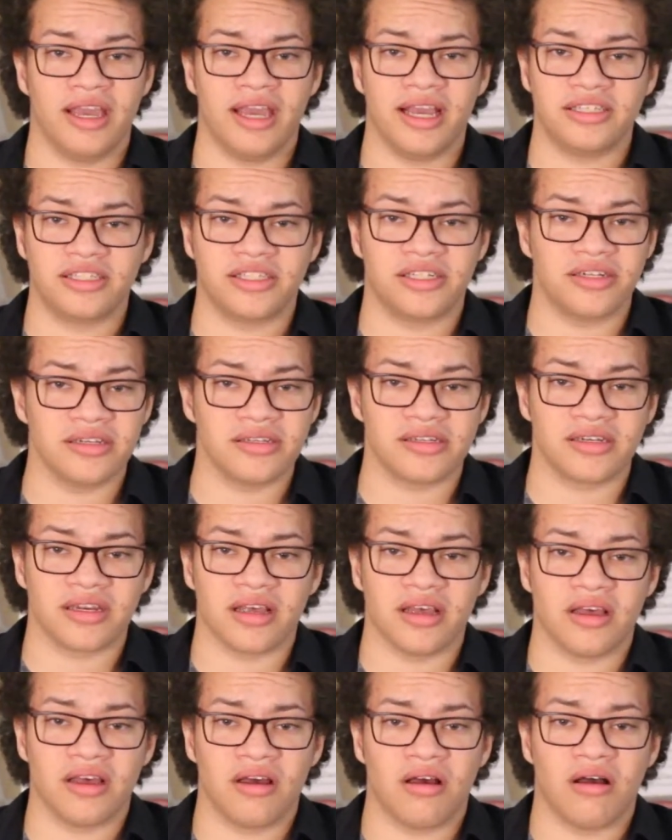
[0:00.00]
It's just
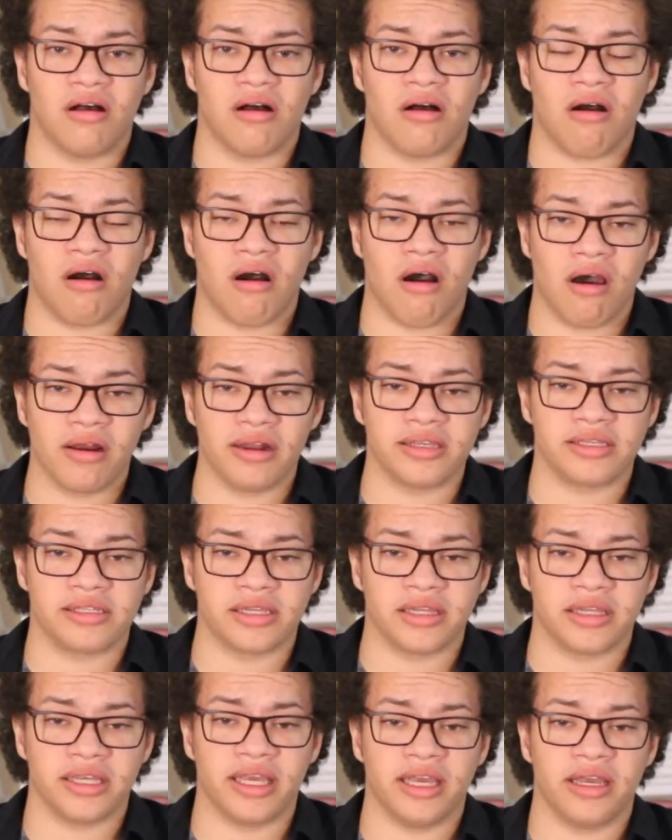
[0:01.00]

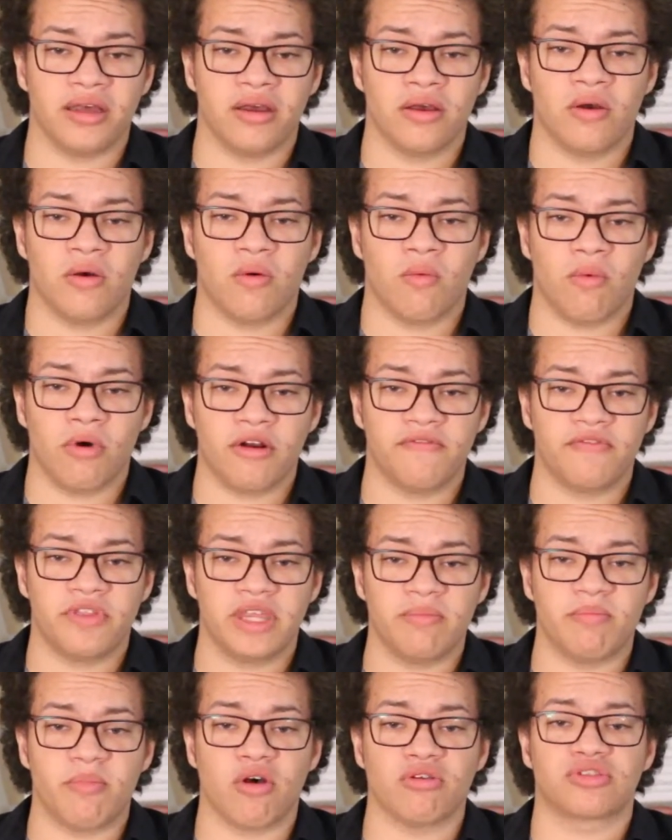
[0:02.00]
honestly one of
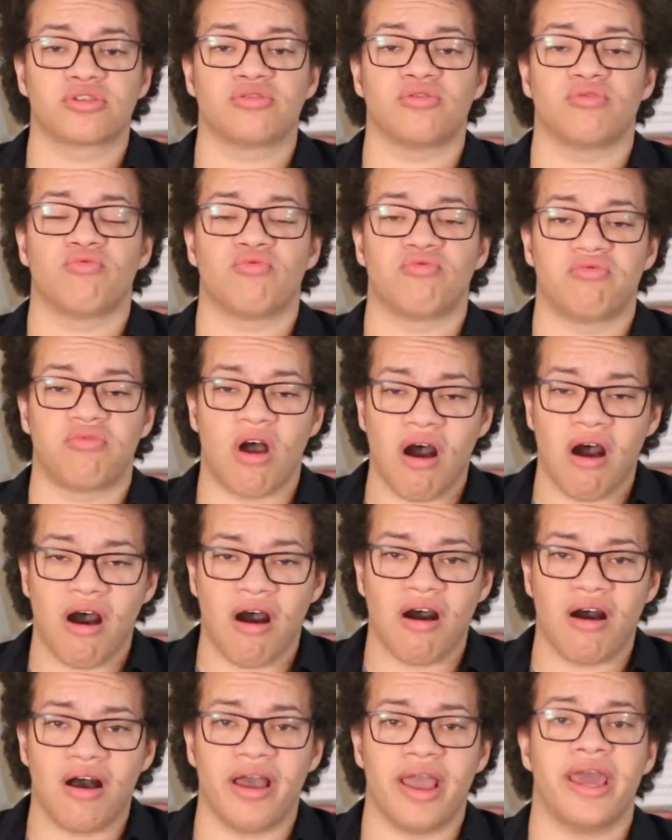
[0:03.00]
the most
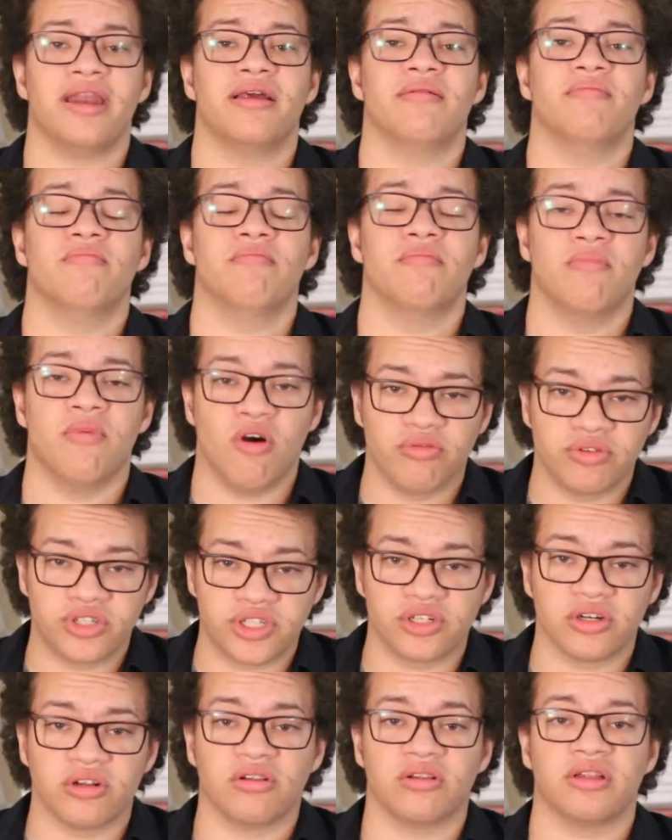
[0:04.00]
raw and
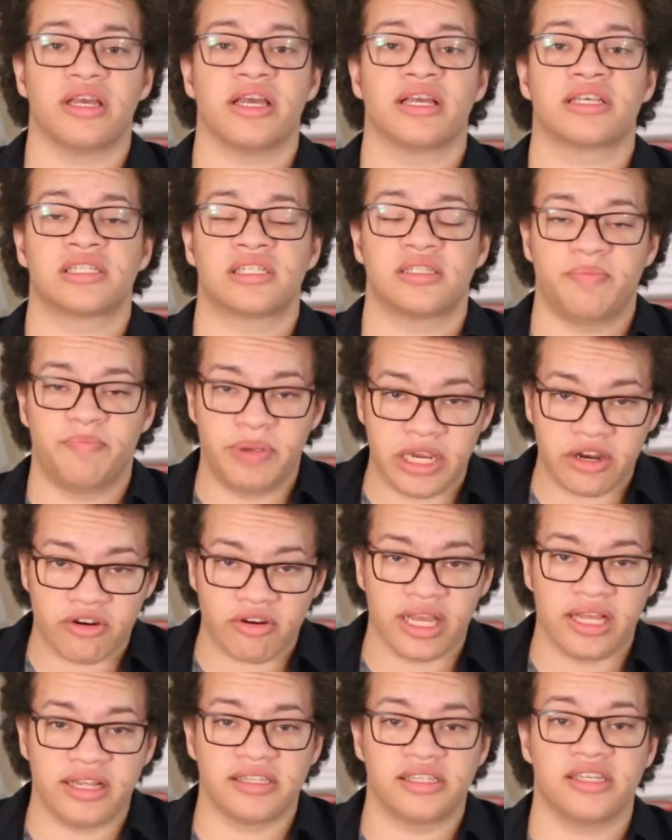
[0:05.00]
emotional
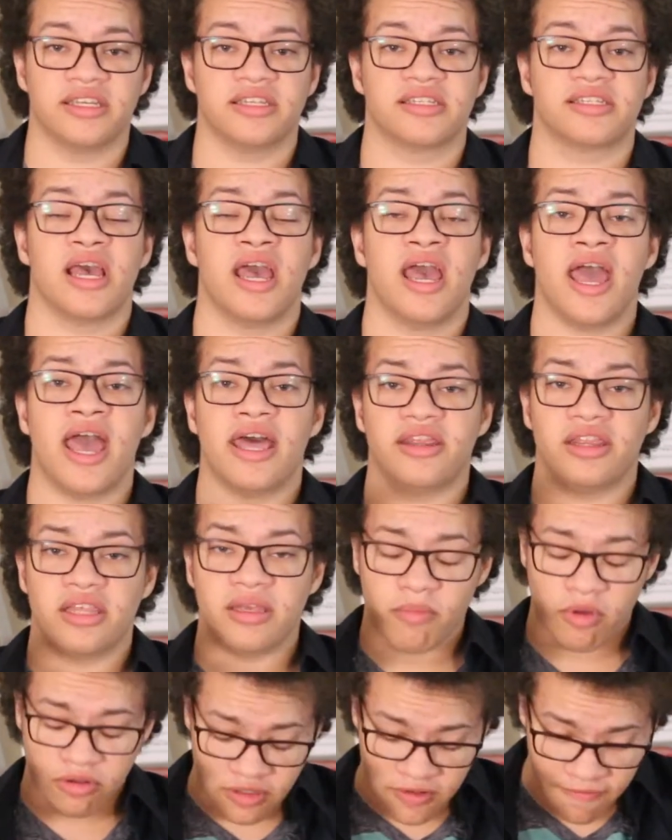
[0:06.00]
experiences and the
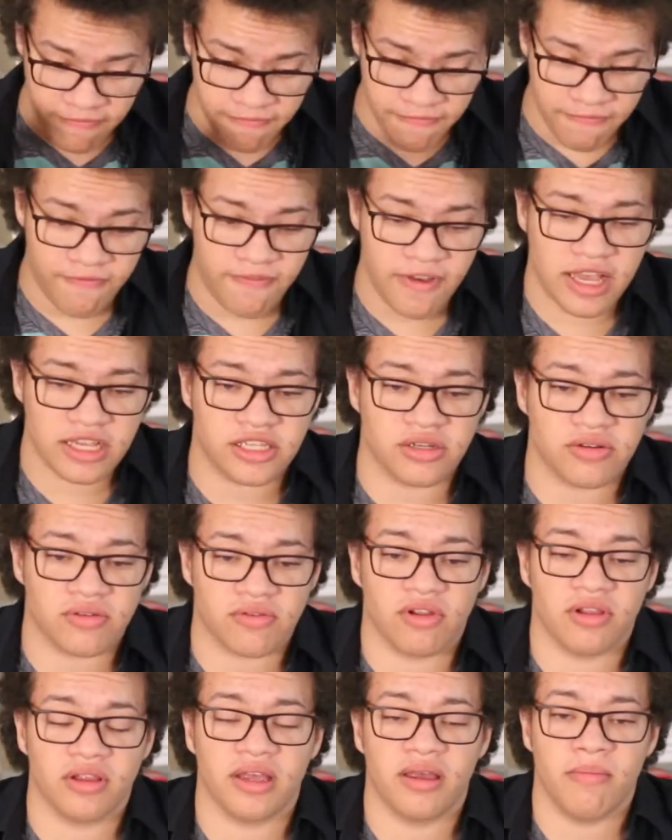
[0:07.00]
most
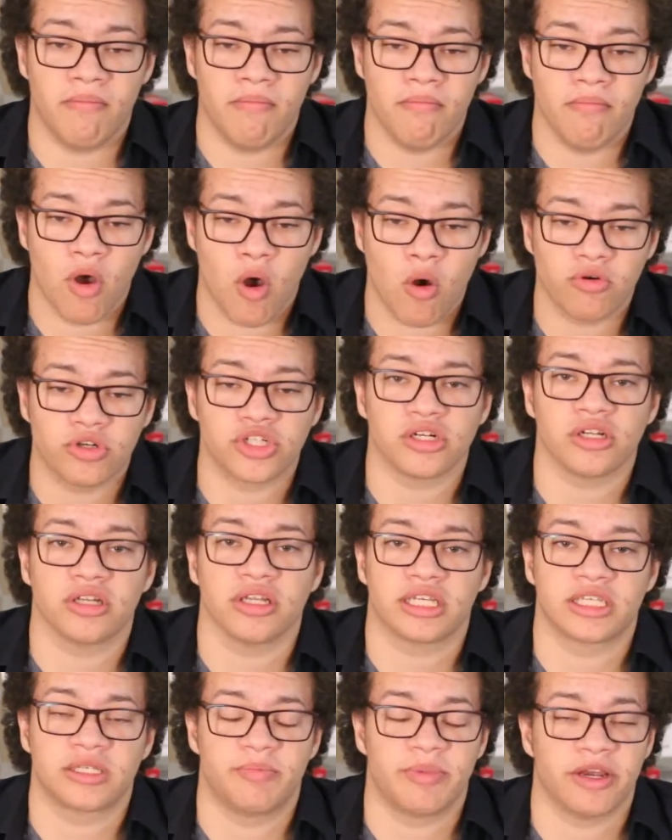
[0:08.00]
visceral emotional
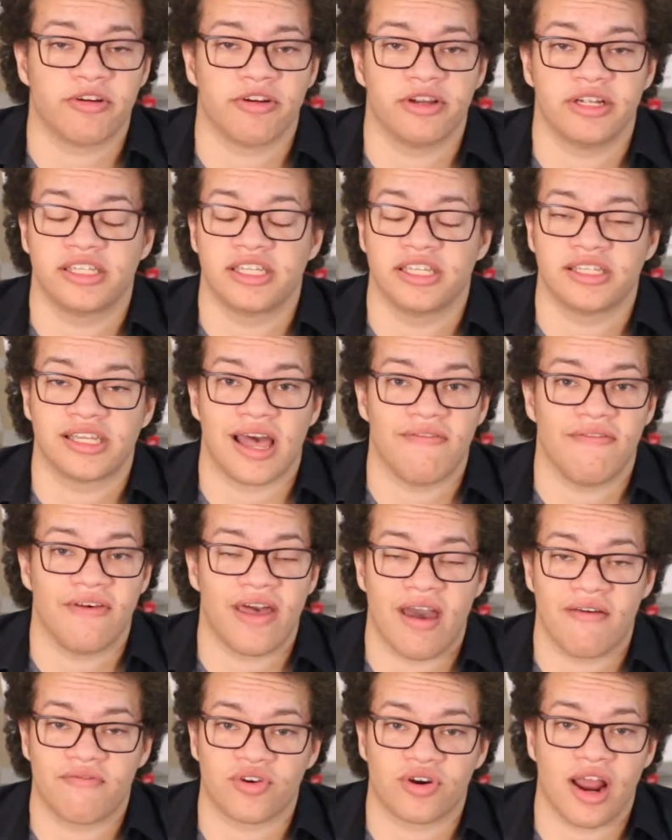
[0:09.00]
experiences I've
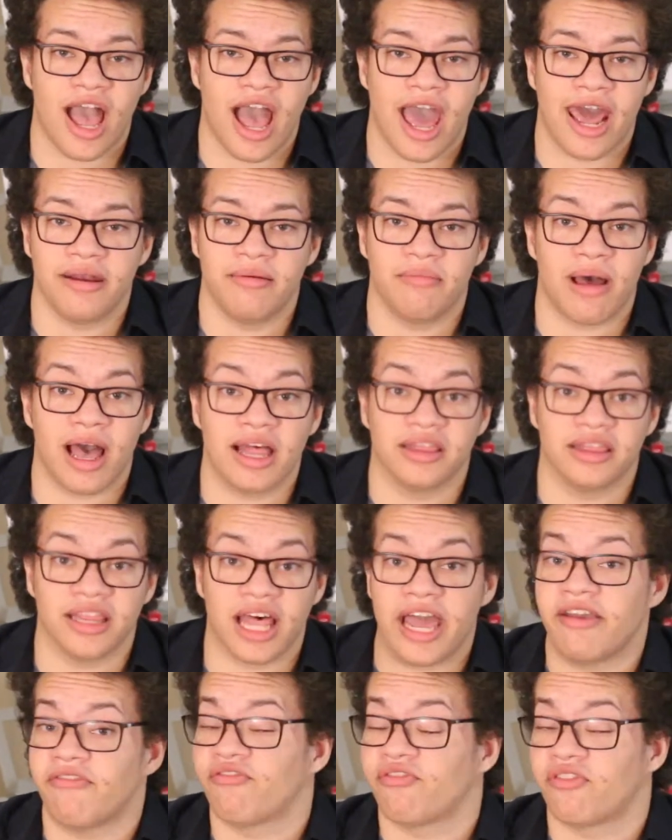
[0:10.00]
ever had in my
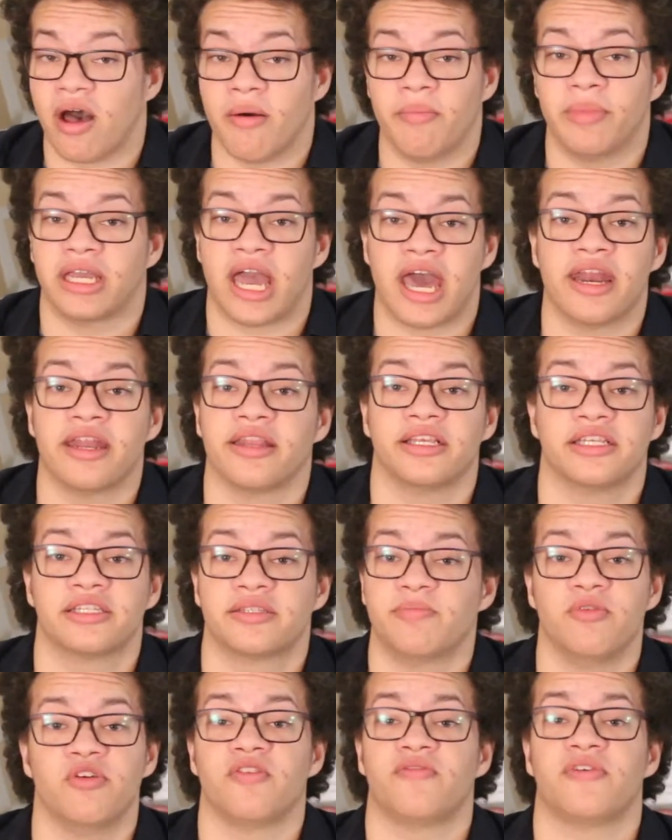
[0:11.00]
life coming out of
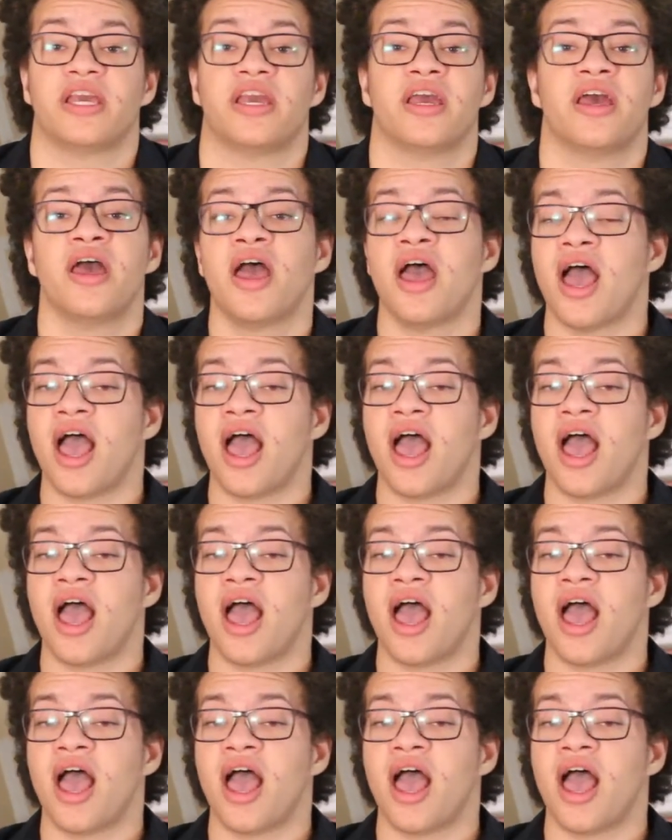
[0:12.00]
this movie.